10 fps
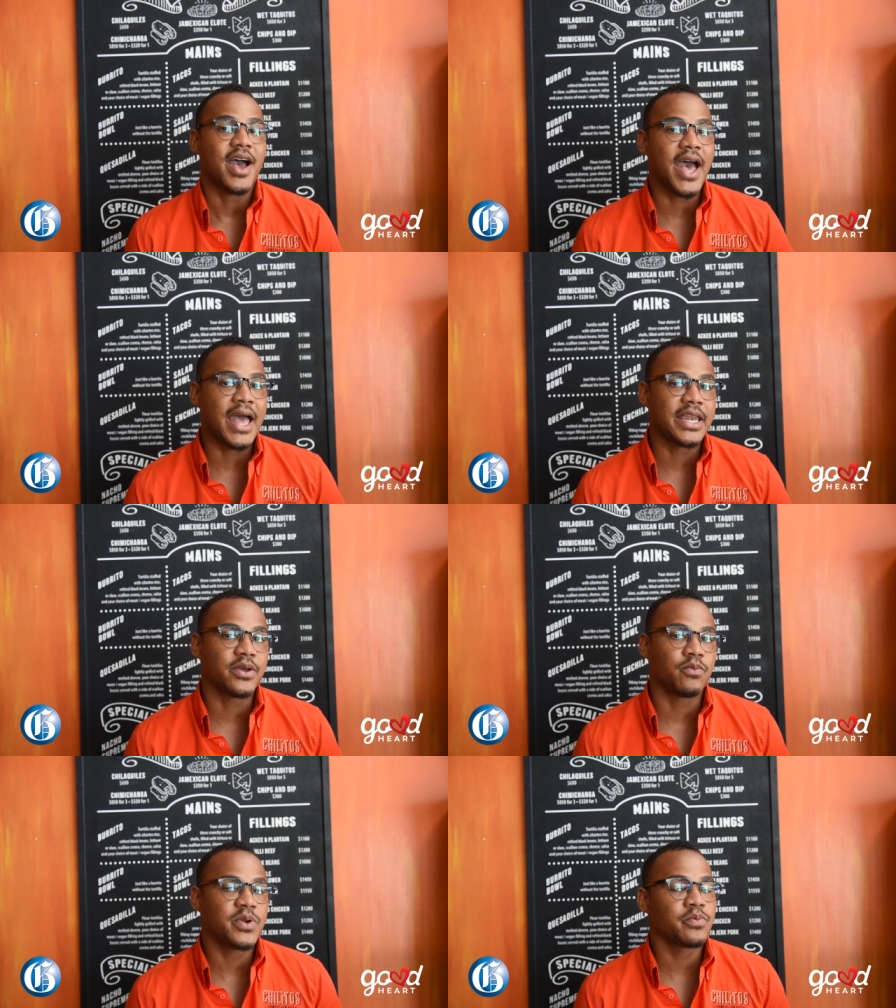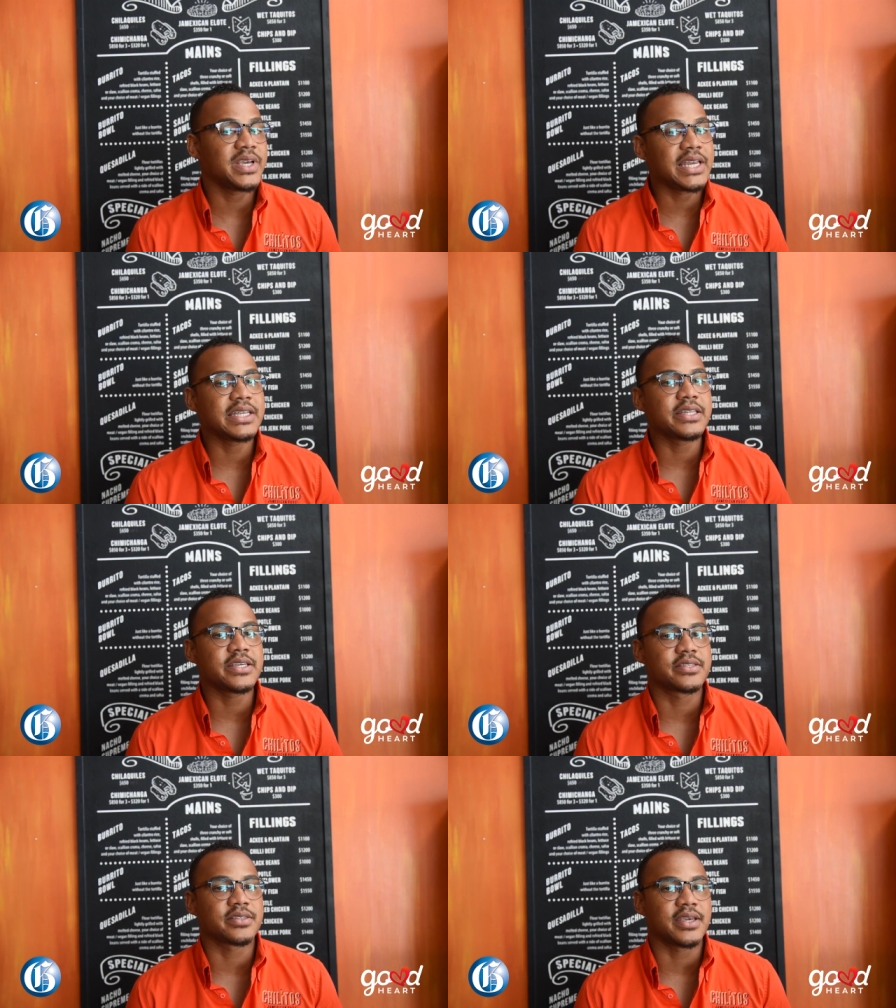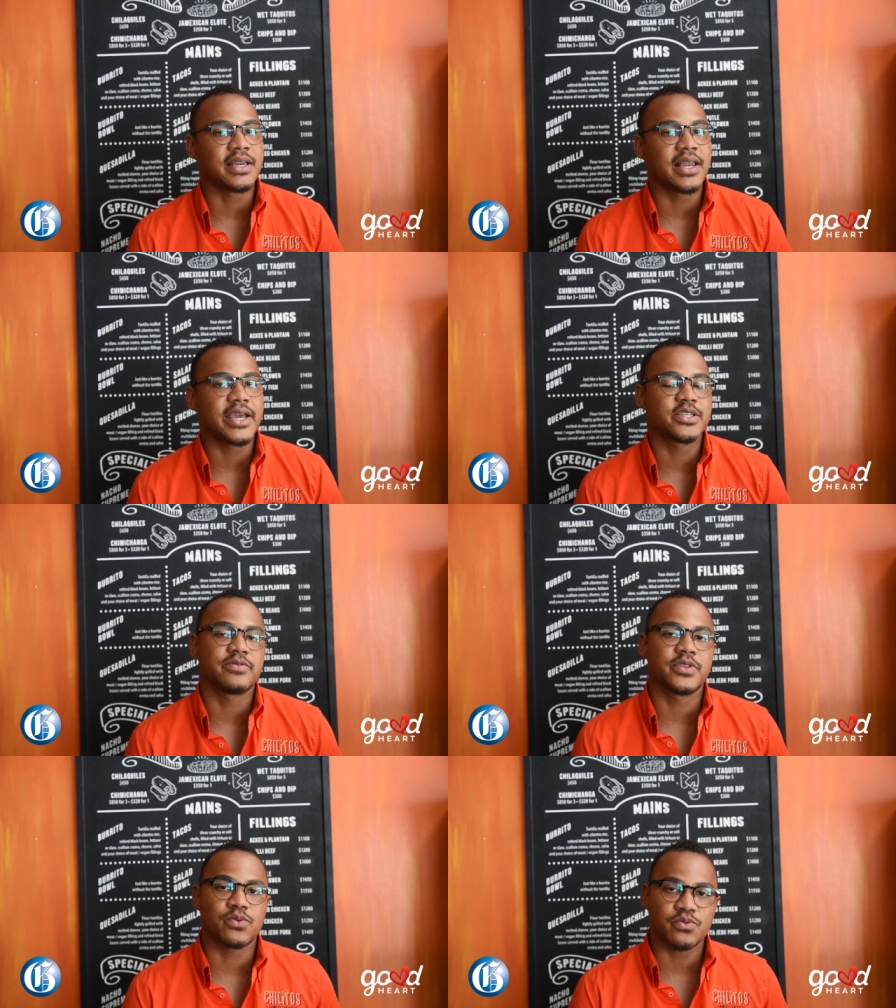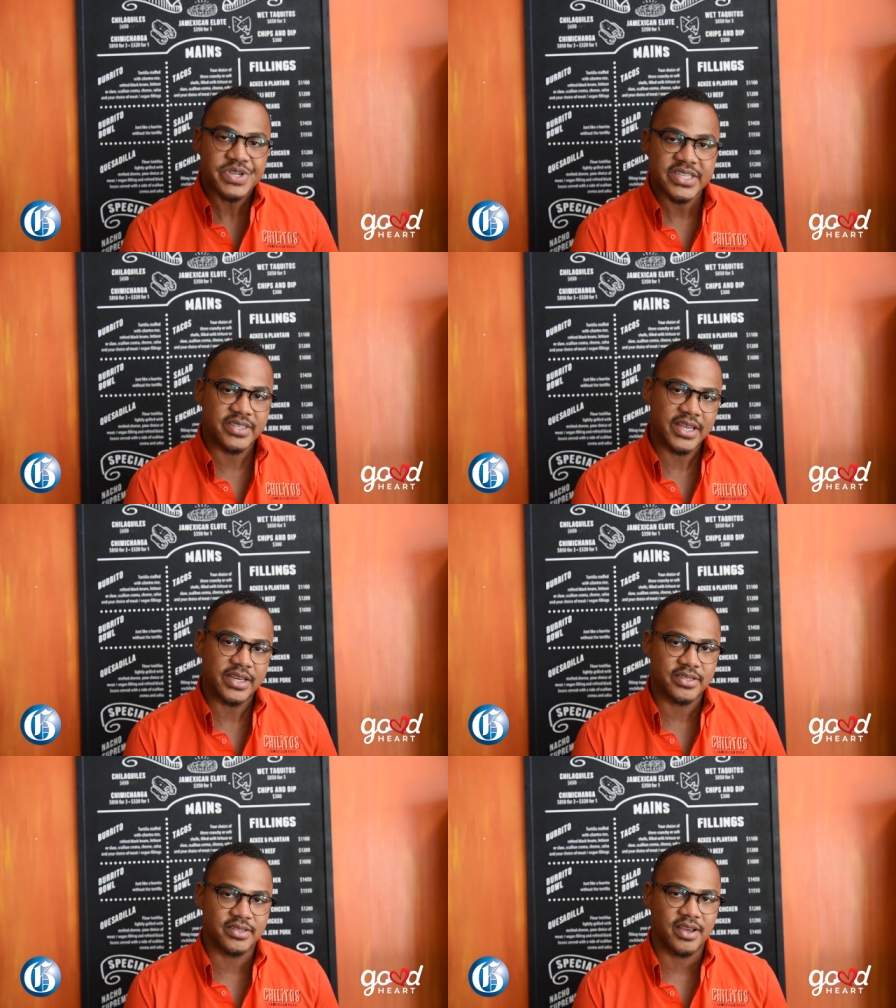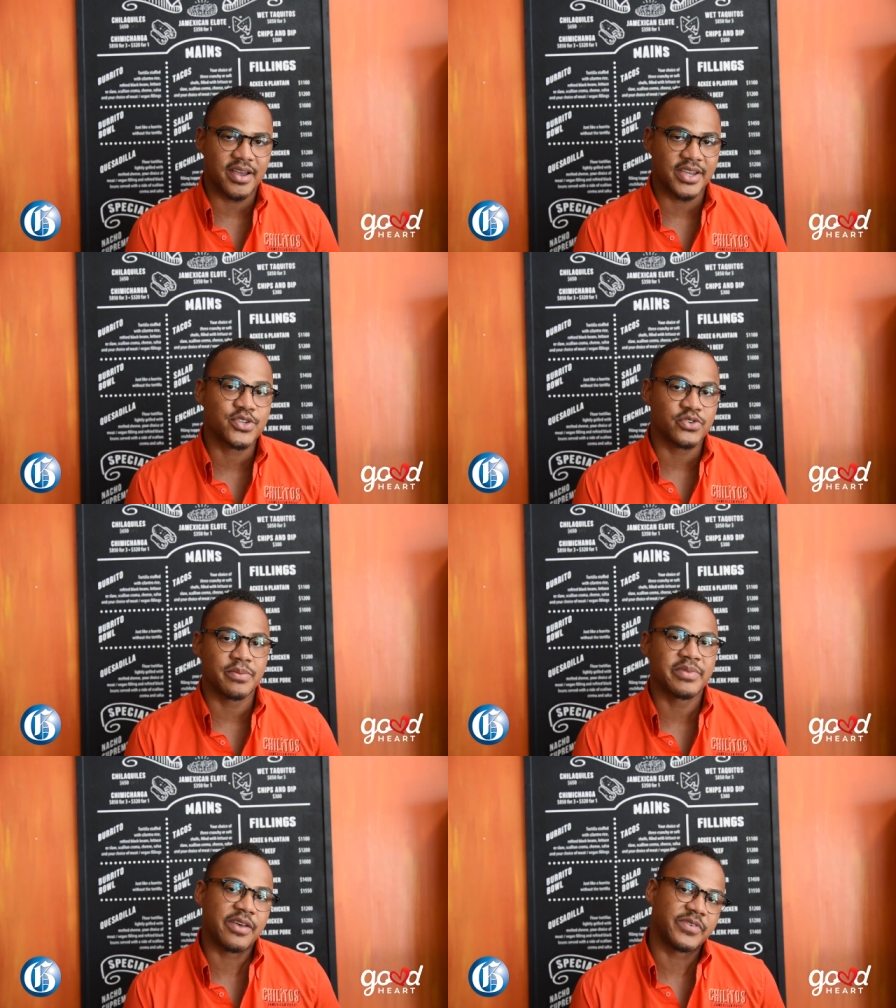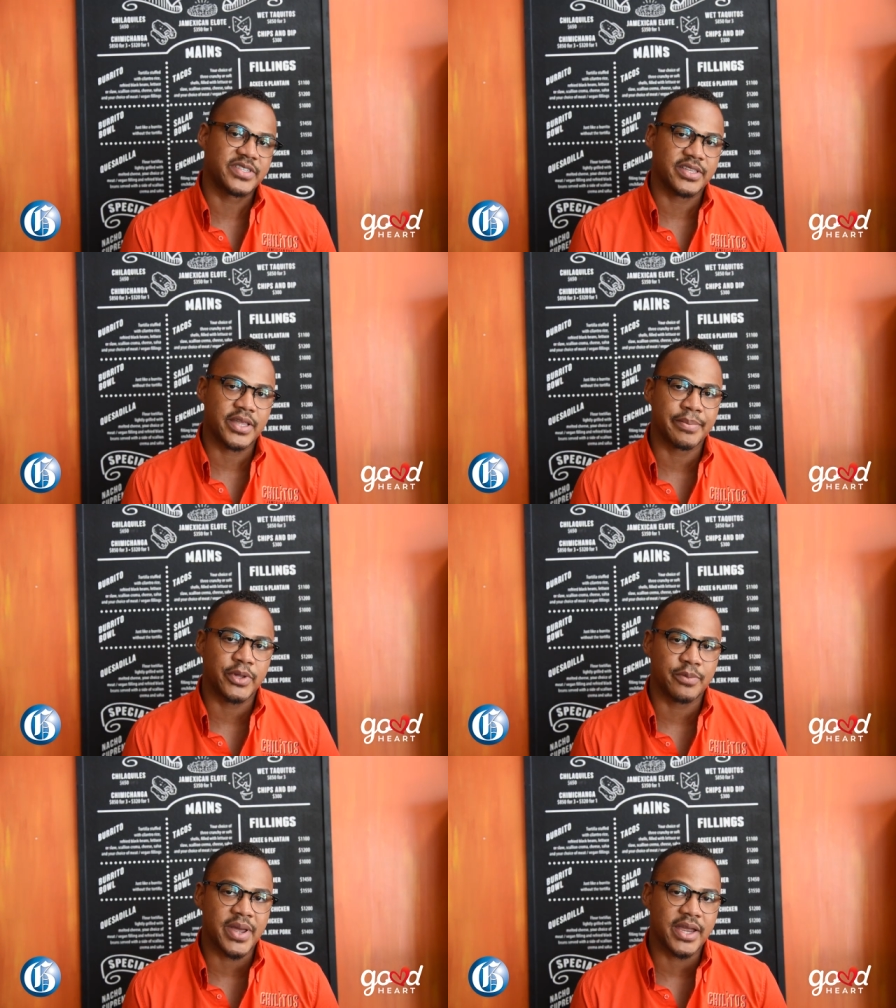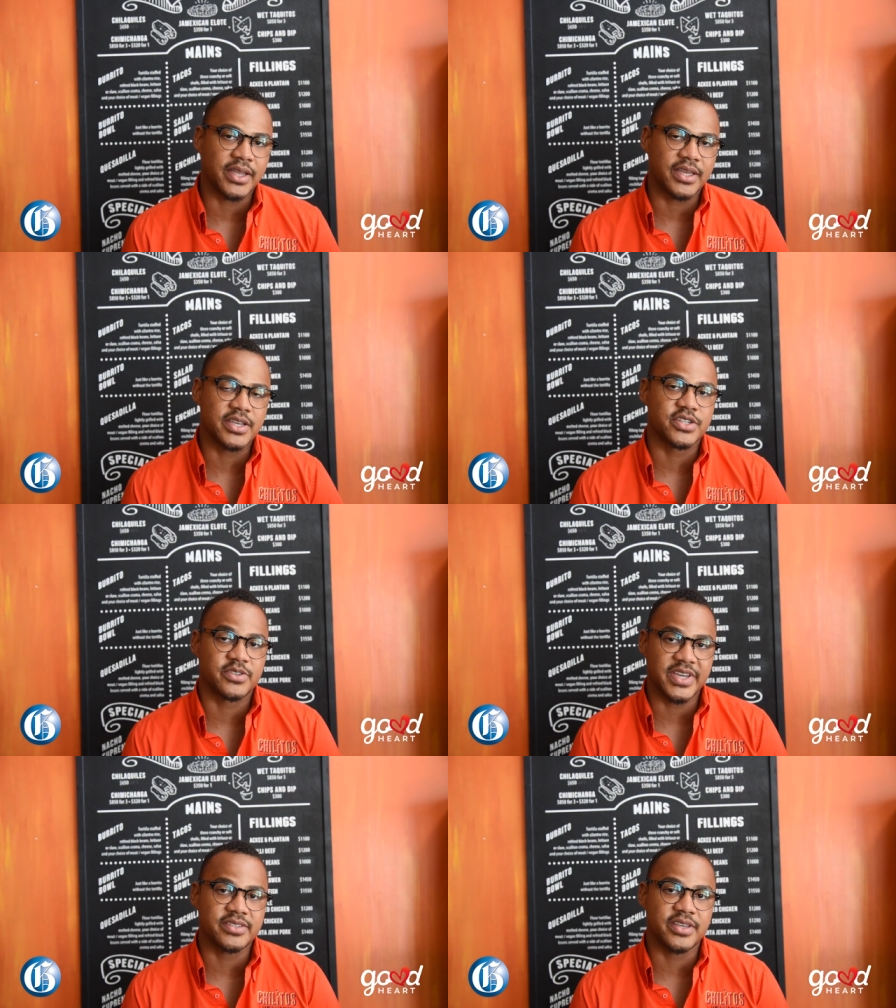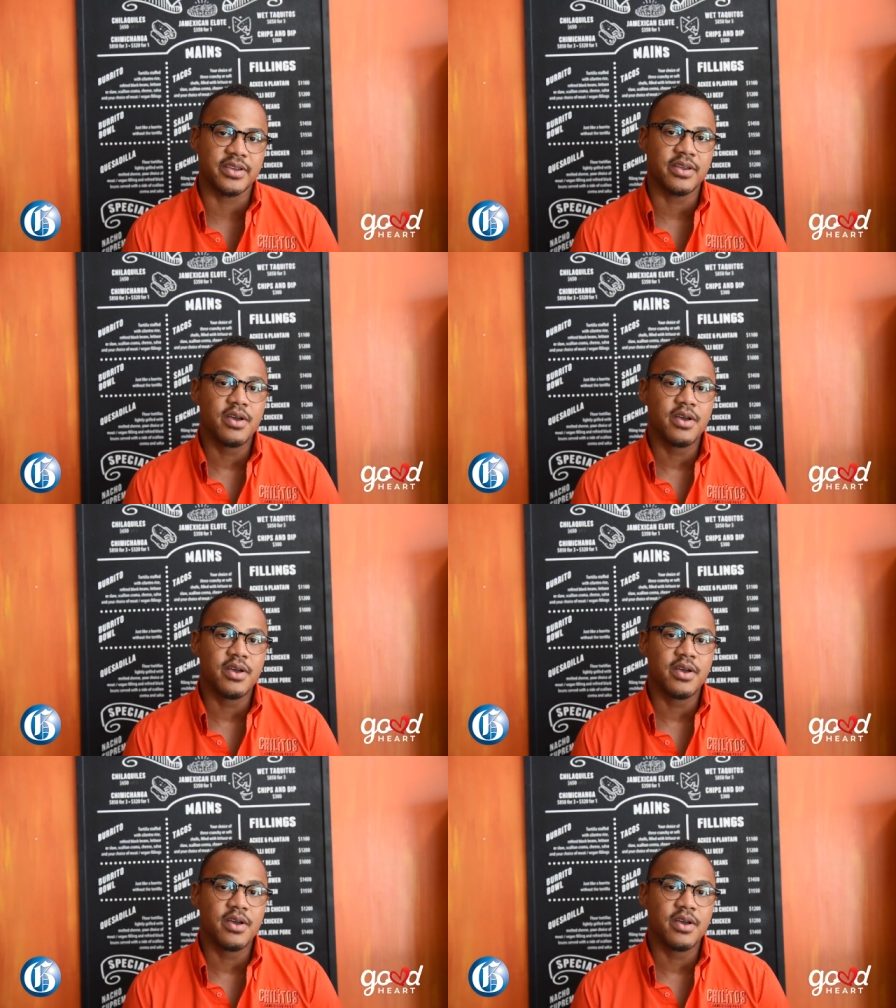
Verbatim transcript: And we really did this in light of the recent uh, extreme deficit that the blood bank is facing.